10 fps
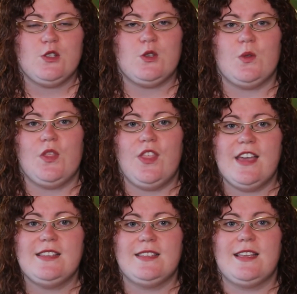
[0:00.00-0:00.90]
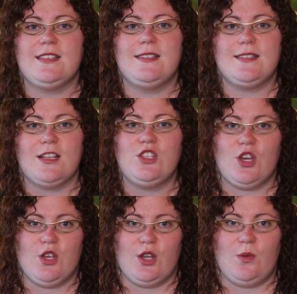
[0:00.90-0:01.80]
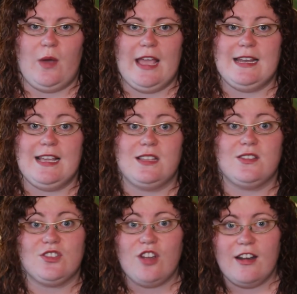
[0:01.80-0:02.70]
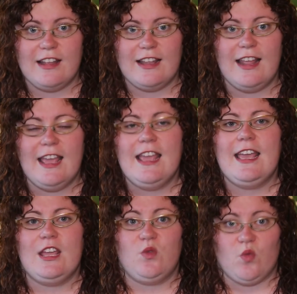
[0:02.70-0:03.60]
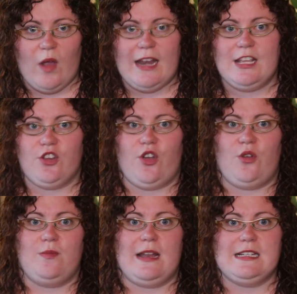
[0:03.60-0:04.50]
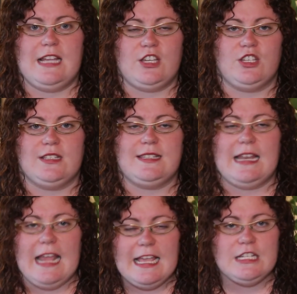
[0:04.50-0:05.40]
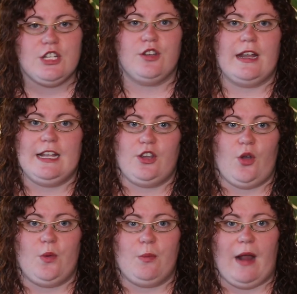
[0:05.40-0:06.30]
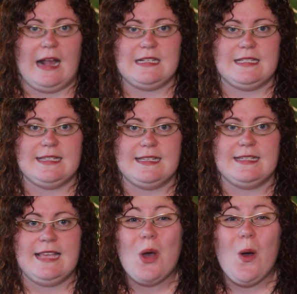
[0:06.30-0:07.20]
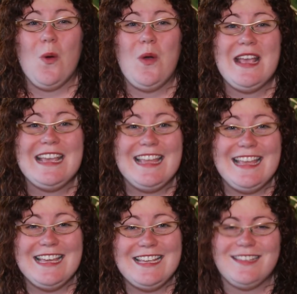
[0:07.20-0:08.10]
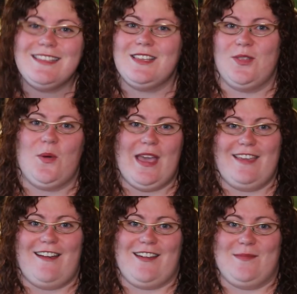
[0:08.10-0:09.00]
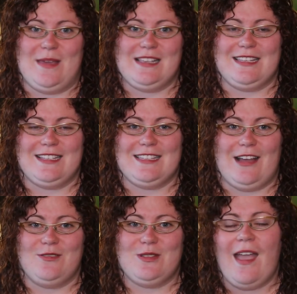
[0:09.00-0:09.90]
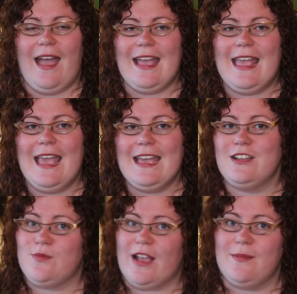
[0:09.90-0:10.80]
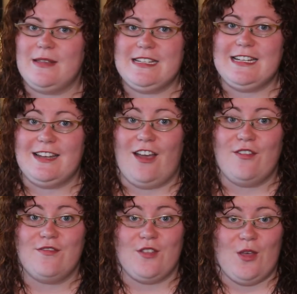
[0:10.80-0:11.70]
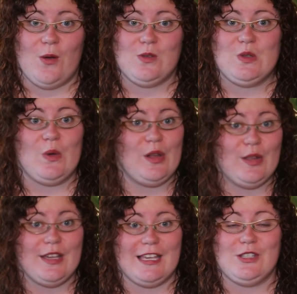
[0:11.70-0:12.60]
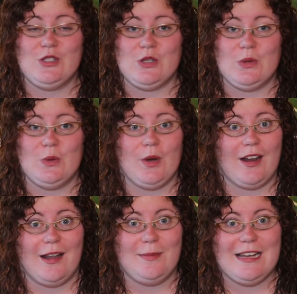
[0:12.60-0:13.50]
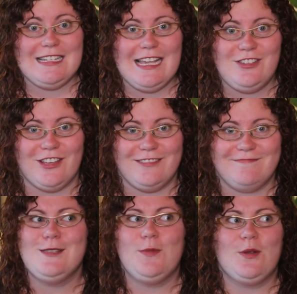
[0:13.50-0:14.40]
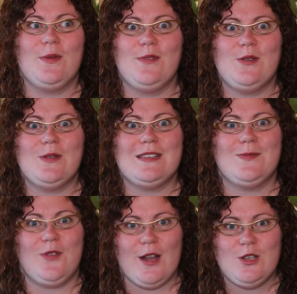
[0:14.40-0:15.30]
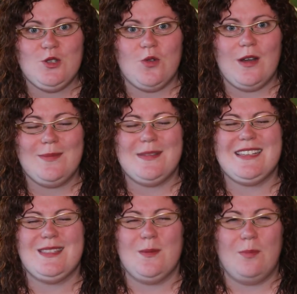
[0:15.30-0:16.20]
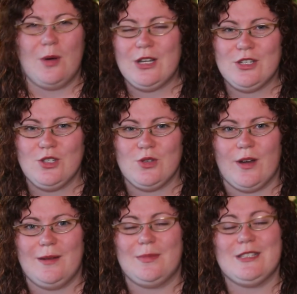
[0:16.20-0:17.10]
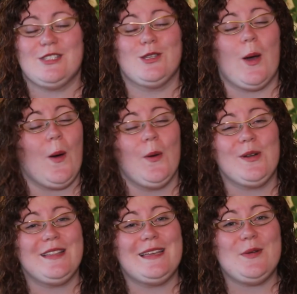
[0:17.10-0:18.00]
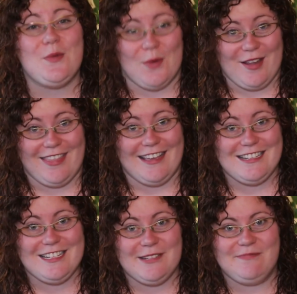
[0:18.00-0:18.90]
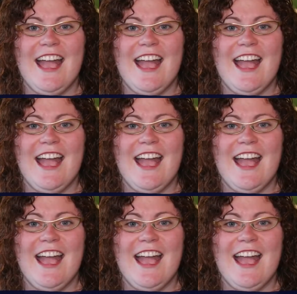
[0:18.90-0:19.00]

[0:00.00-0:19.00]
So this is such a good way to get started in writing your own meditations and integrating your own practices. So easy the way Yucca makes it sound. I can't recommend it enough for those who are looking to work on meditation. This book review is very short because the book is short, but it's totally worth it.